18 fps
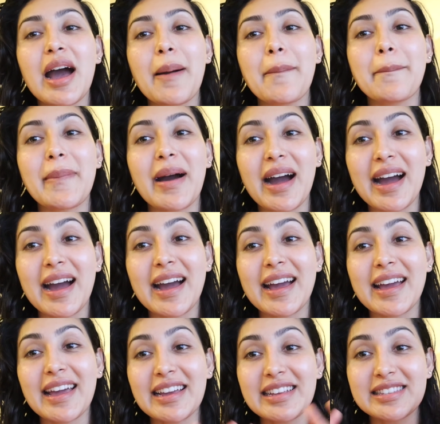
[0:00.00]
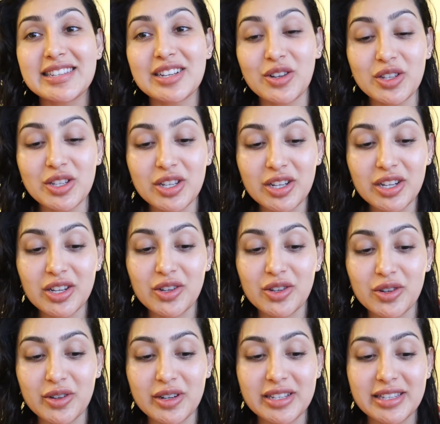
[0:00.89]
my tilted
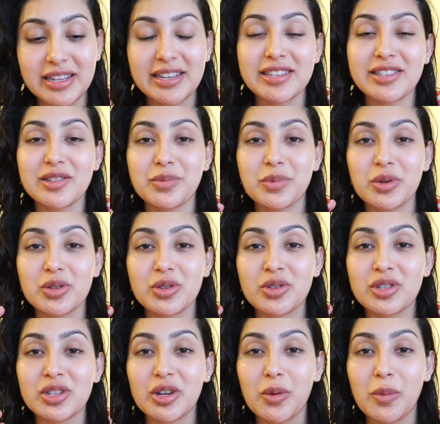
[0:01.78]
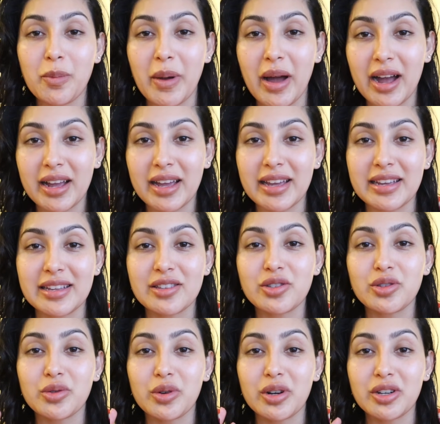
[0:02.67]
uterus is supposed to tilt back
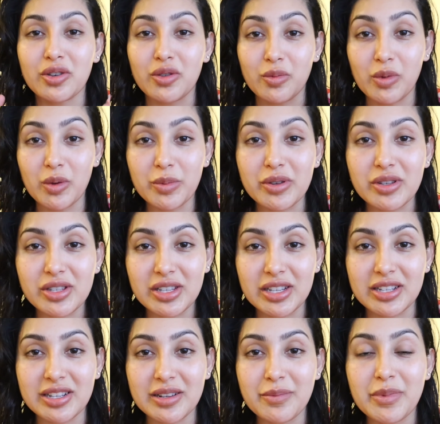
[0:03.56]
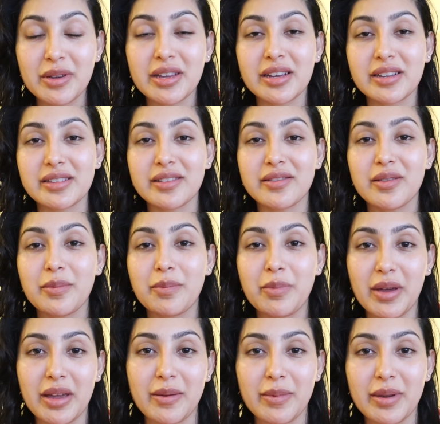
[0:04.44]
into a normal position because of the
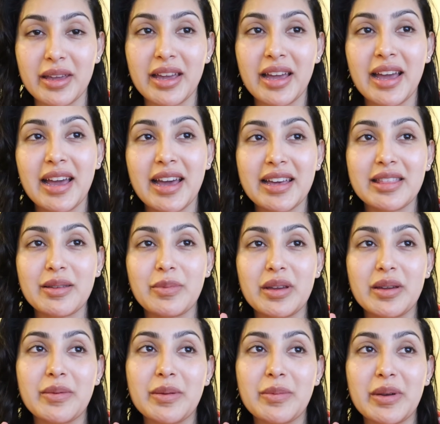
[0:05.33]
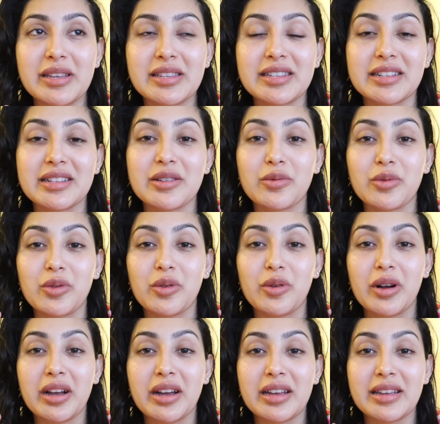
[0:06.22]
baby. The baby basically
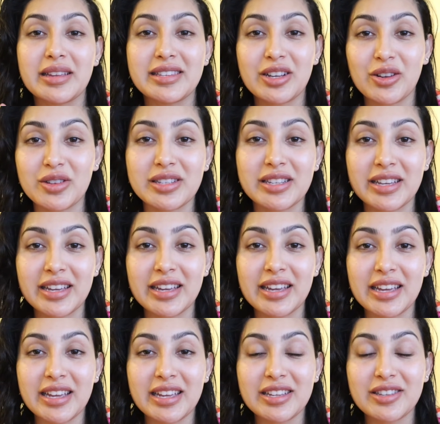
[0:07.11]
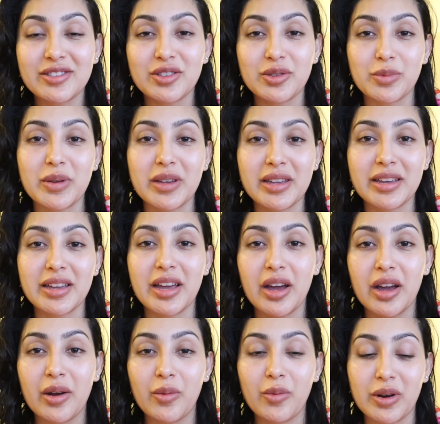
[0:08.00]
will tilt it to be
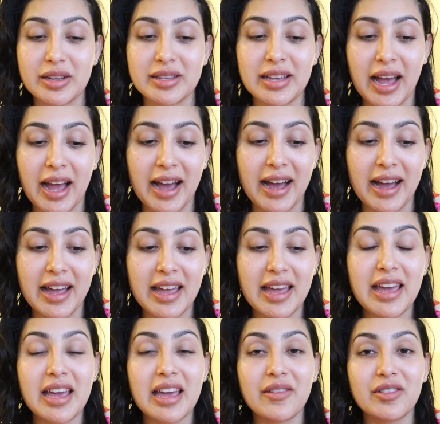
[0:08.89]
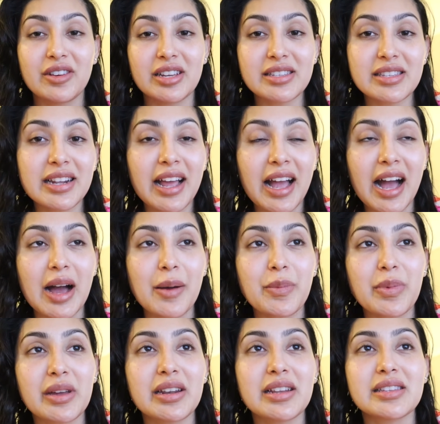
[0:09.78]
where it's at. If it doesn't
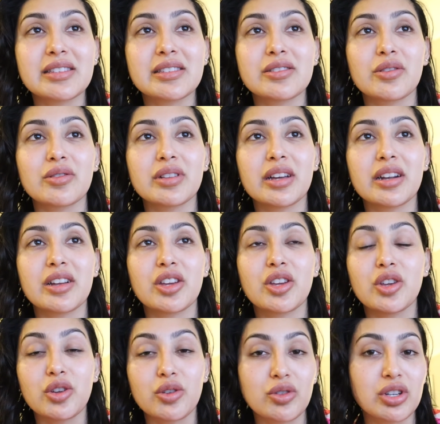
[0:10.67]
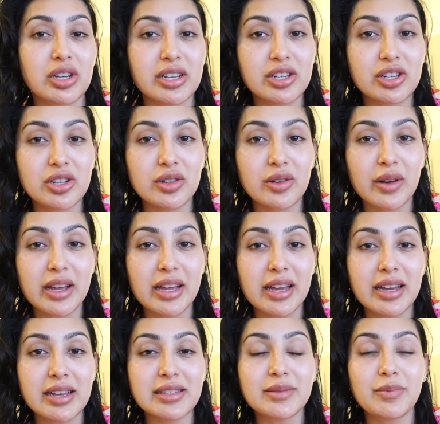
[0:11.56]
happen, it's still not a huge issue, I
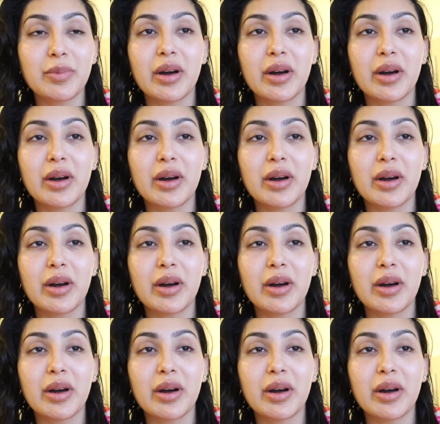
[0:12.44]
guess,